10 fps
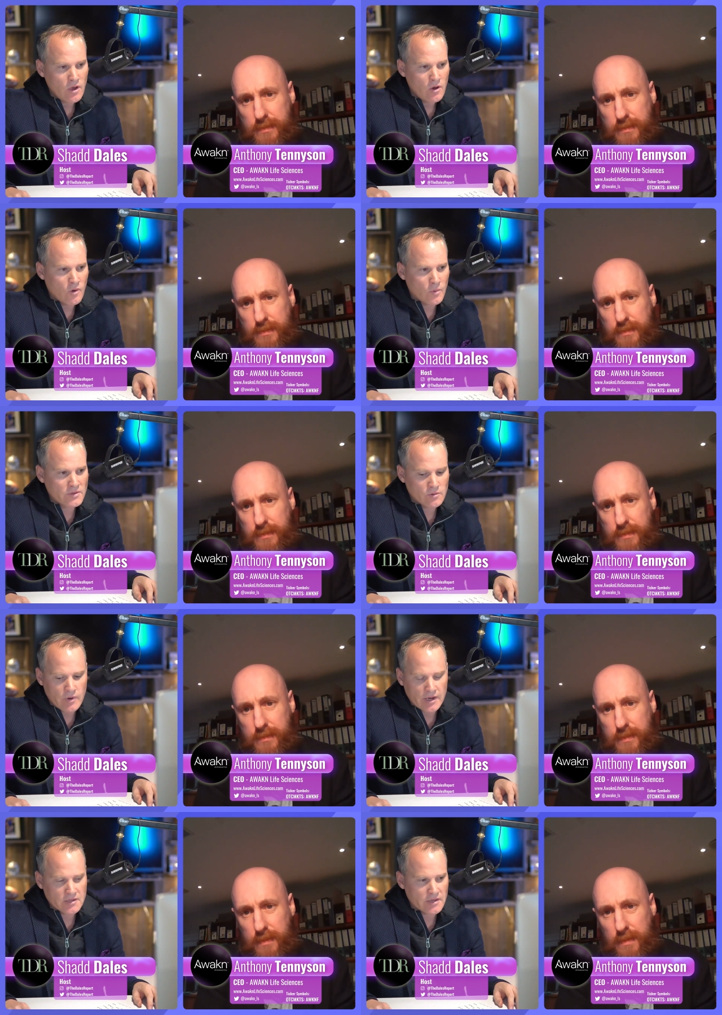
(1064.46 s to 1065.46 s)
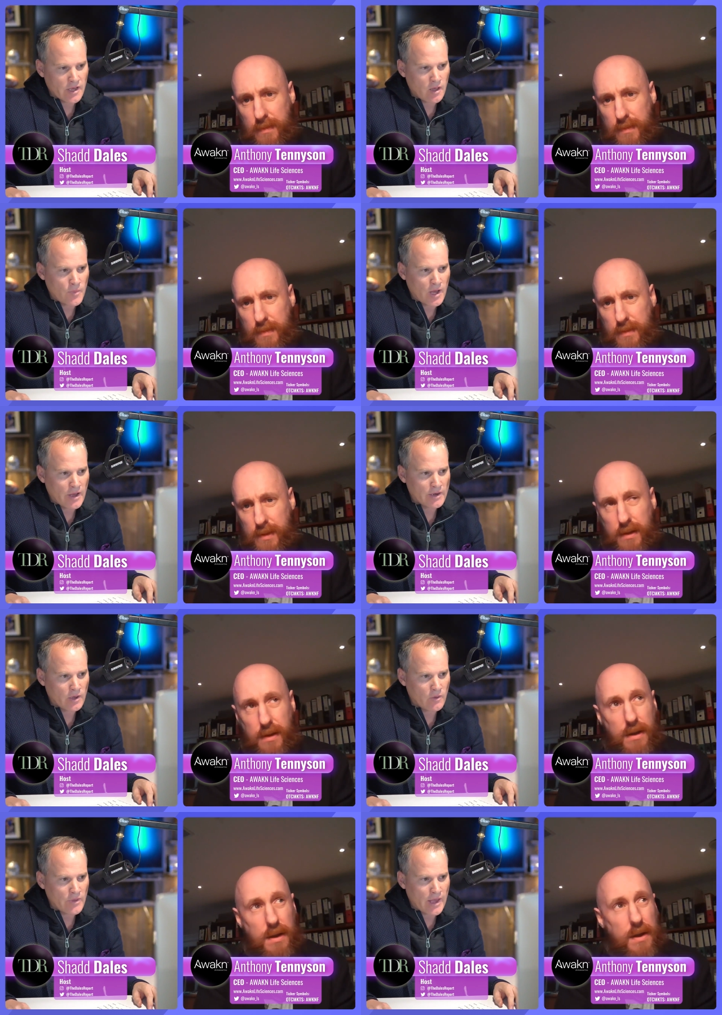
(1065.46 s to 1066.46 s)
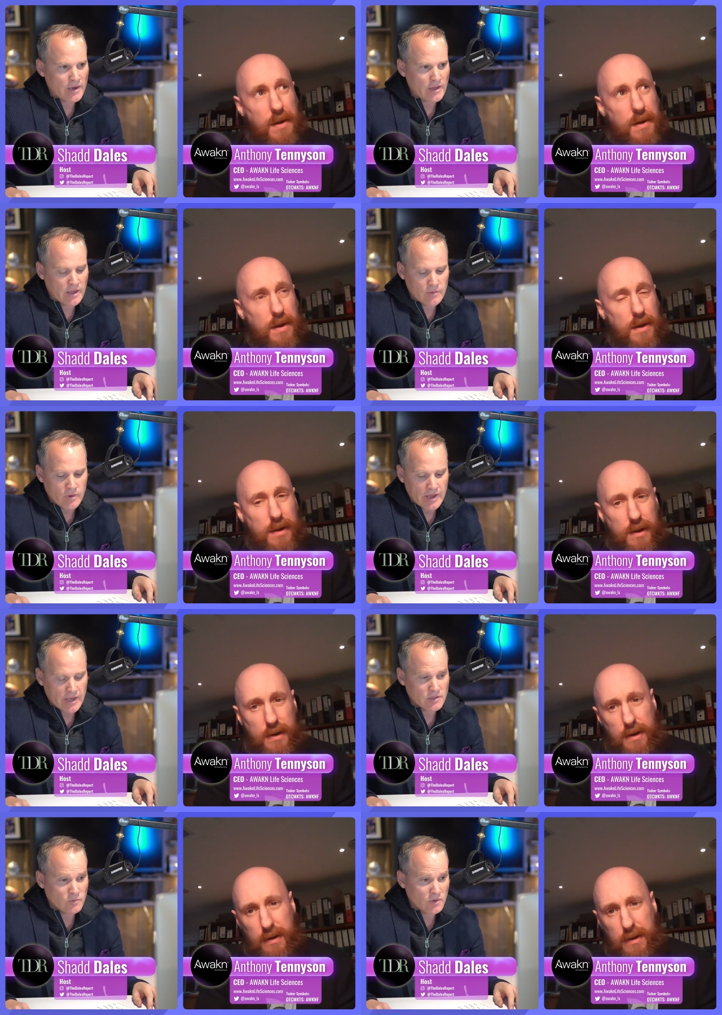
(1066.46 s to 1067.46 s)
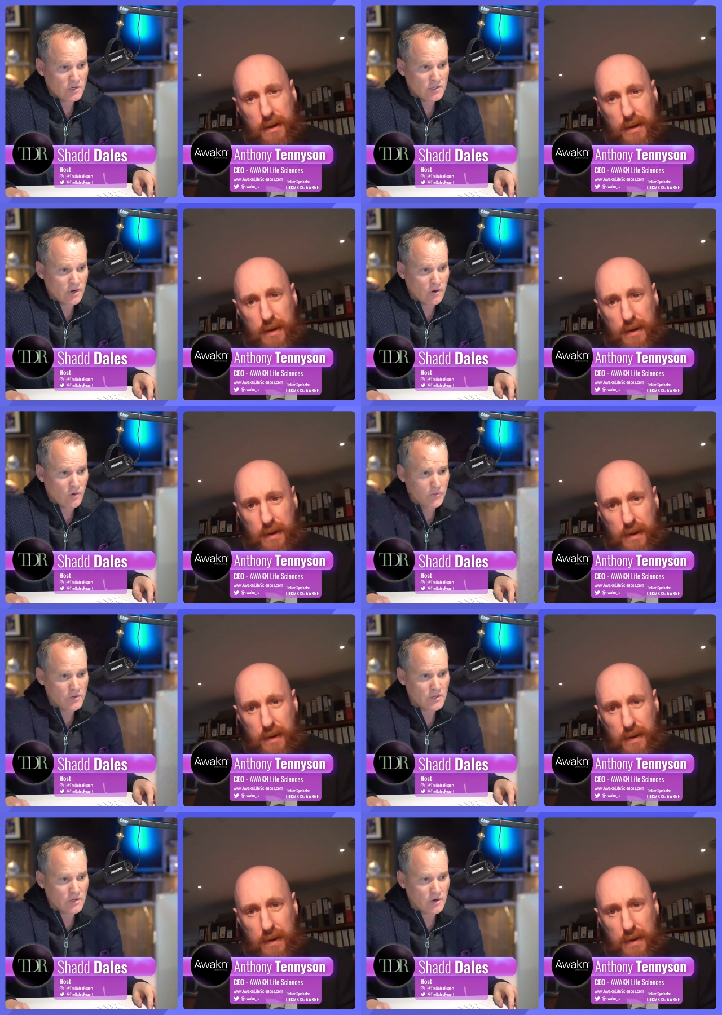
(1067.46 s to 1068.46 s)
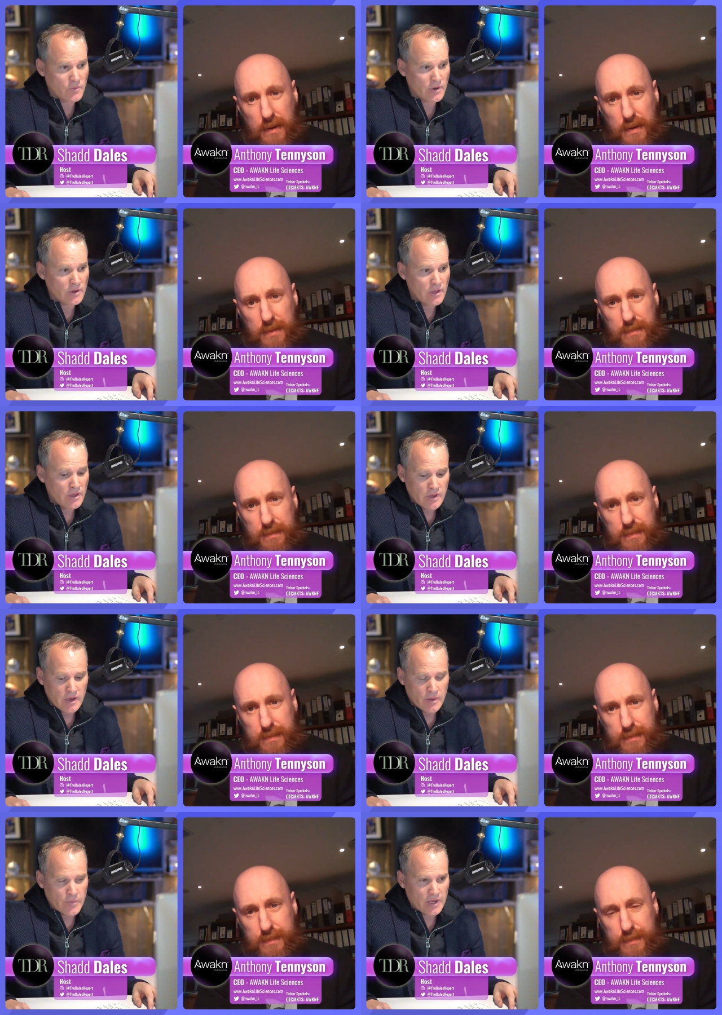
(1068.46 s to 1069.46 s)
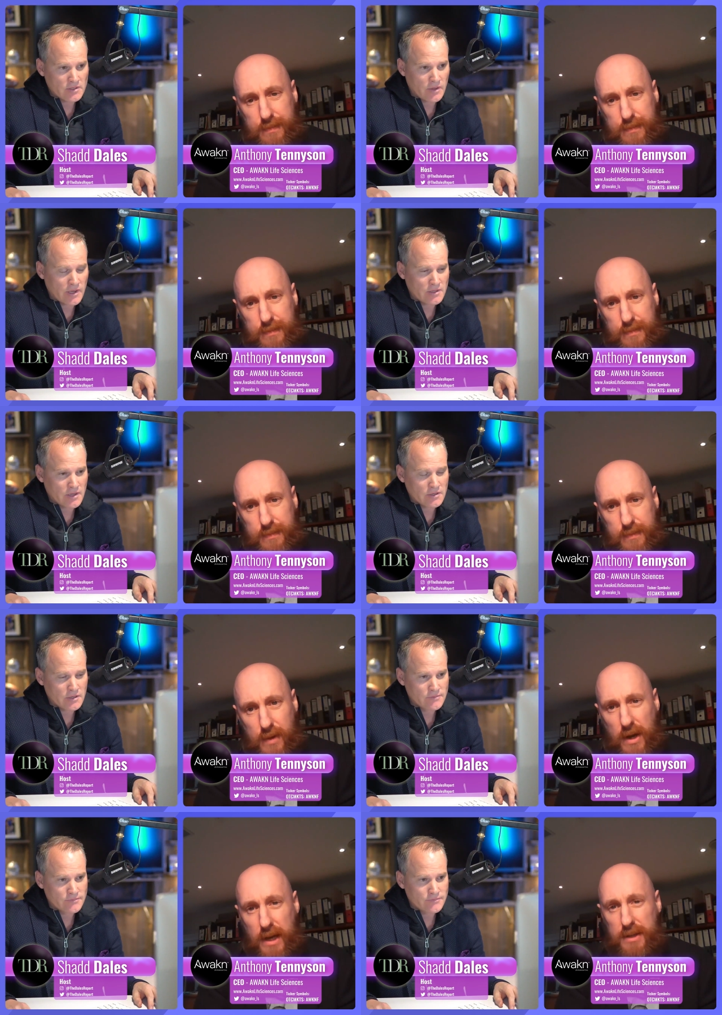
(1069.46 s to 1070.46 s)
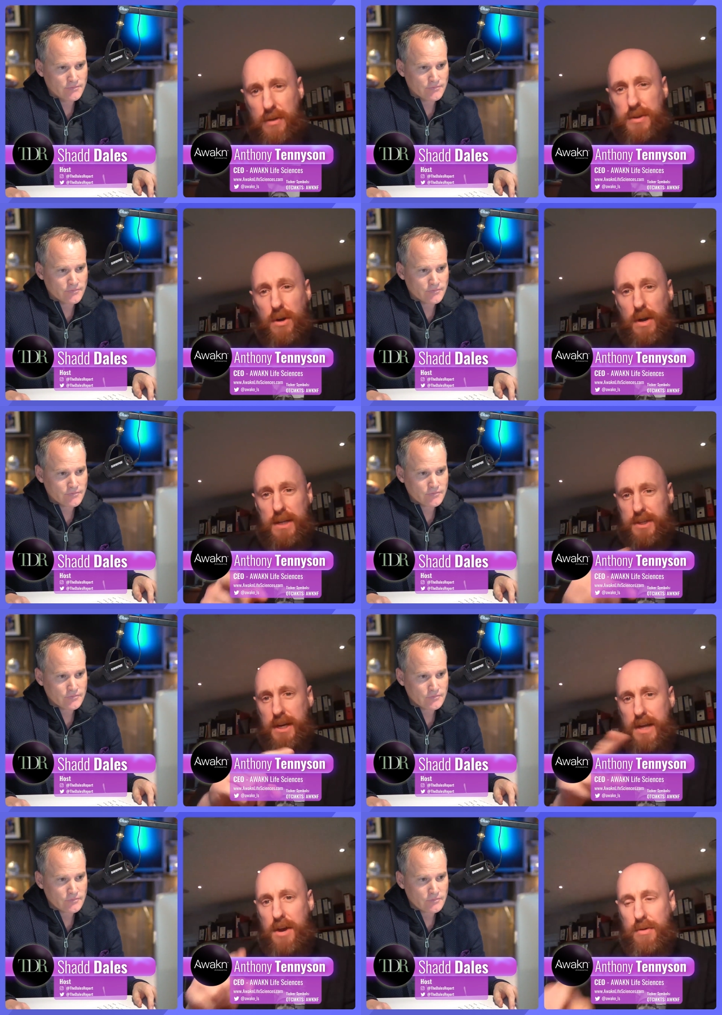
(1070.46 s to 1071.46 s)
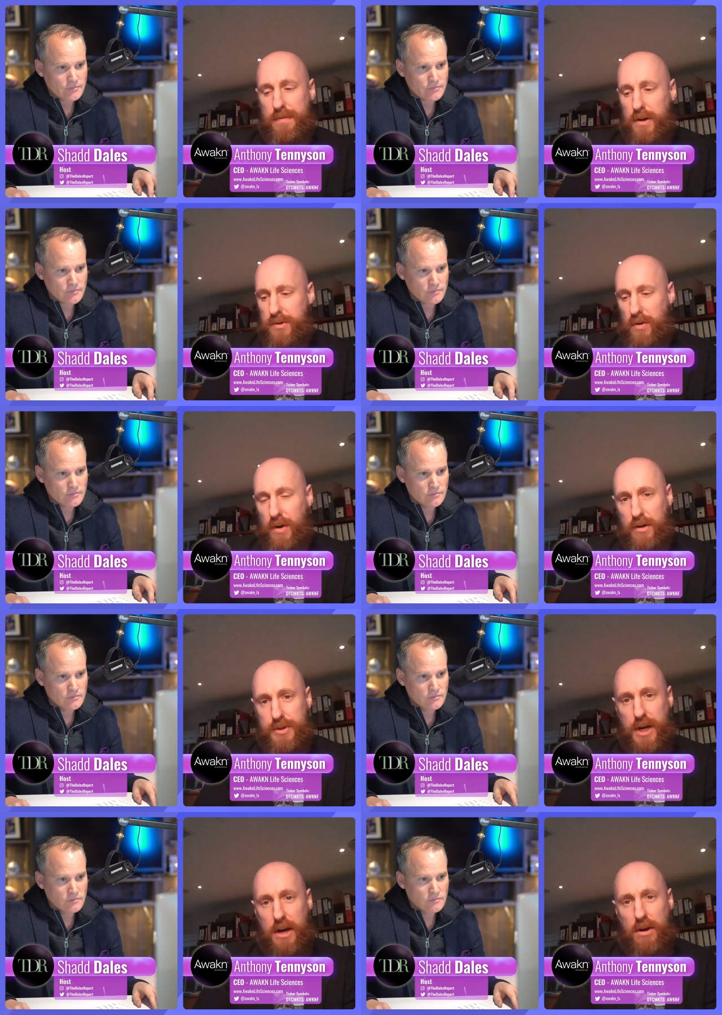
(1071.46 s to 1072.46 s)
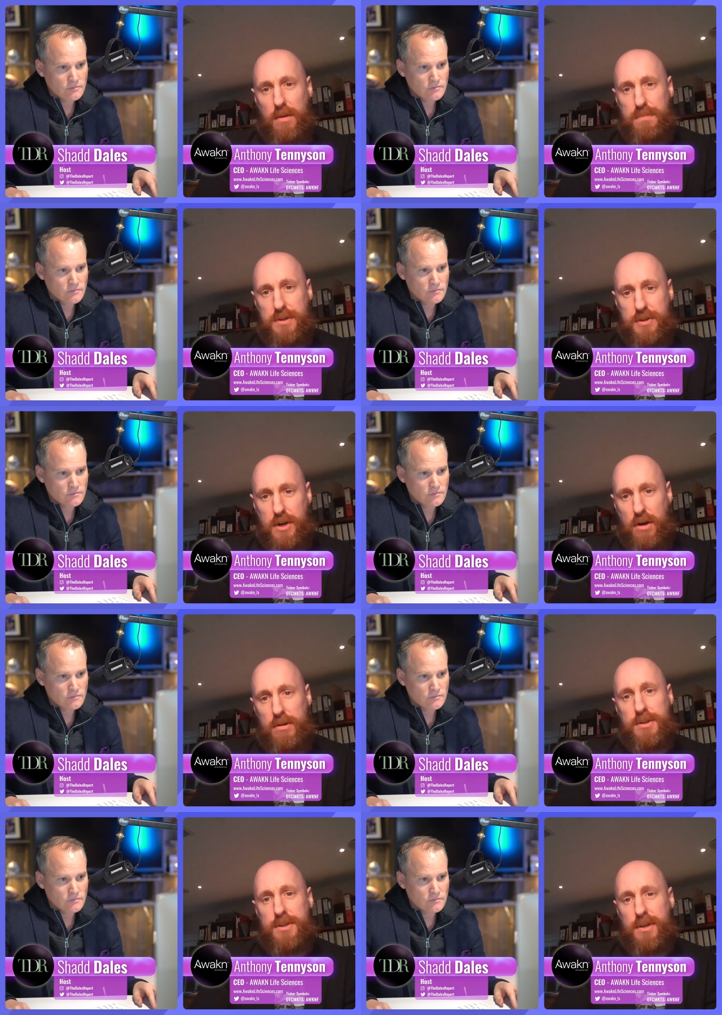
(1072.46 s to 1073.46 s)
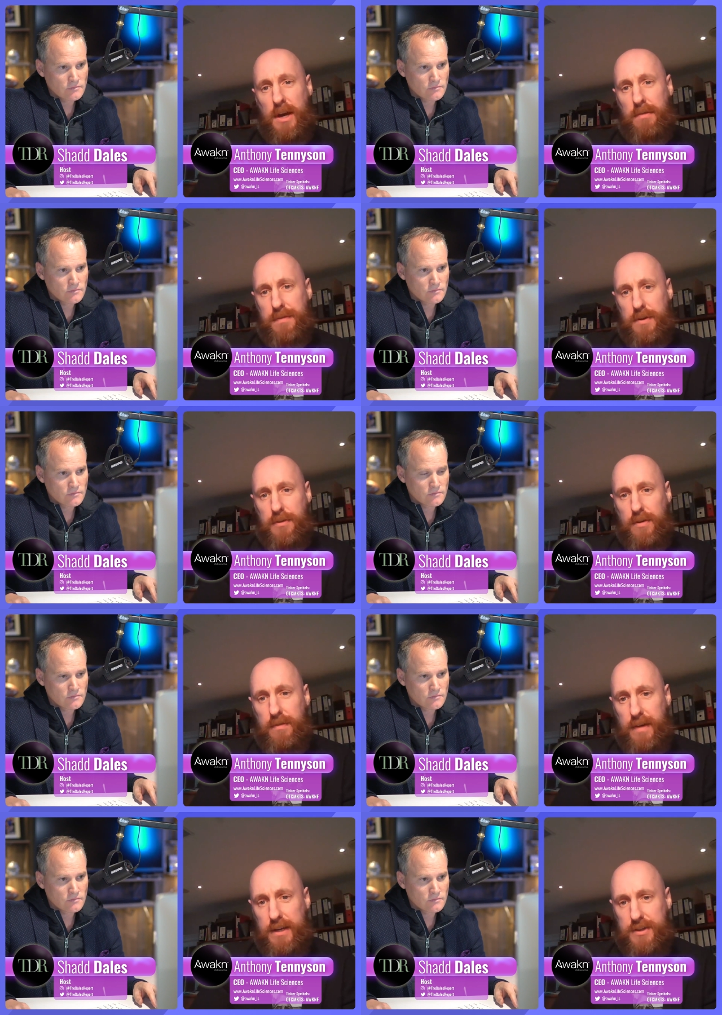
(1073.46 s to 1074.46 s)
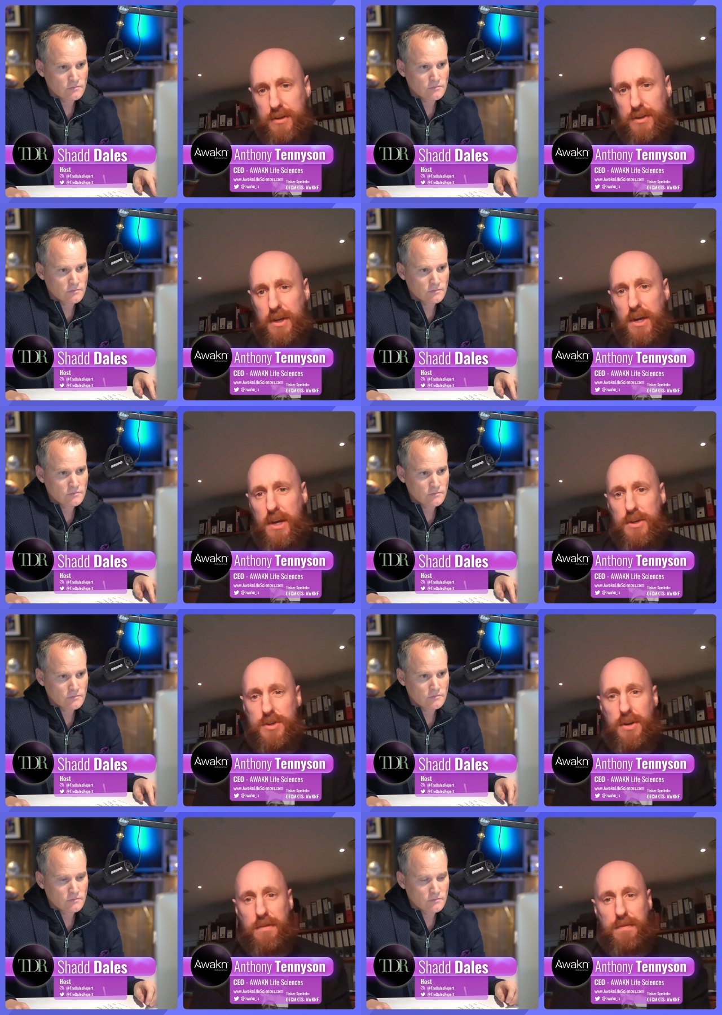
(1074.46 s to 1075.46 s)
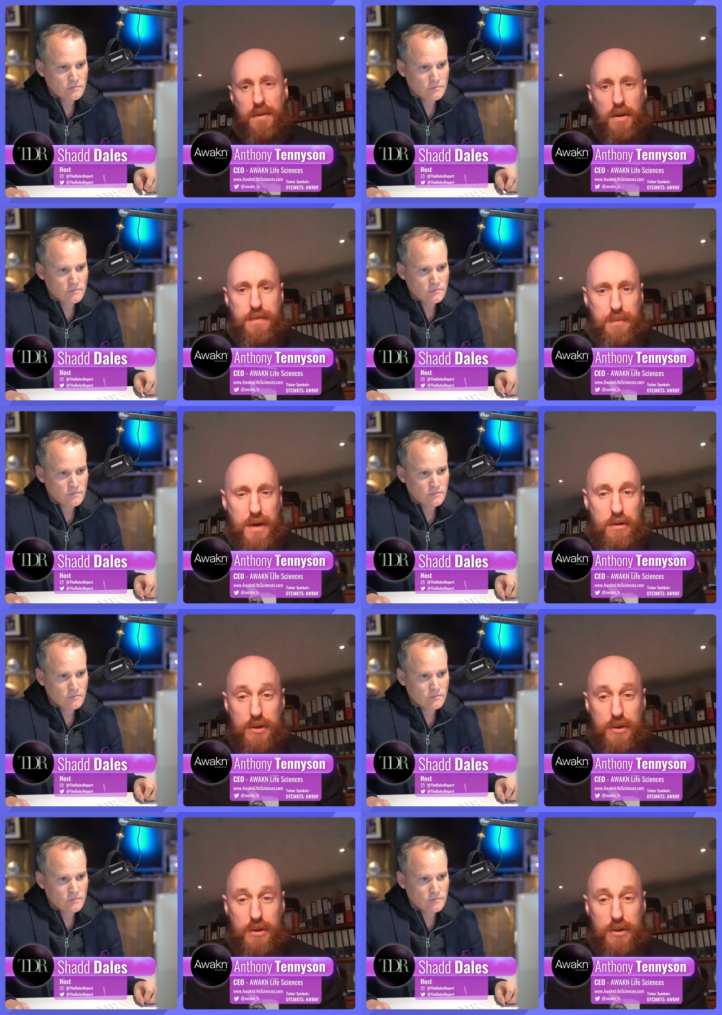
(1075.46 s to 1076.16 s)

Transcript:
Speaker 1: what was the rationale behind all that? And I guess what should shareholders interpret uh, based on the extension?
Speaker 2: Okay, so, so let's take that in reverse order. Shareholder, current, and future investors should infer from that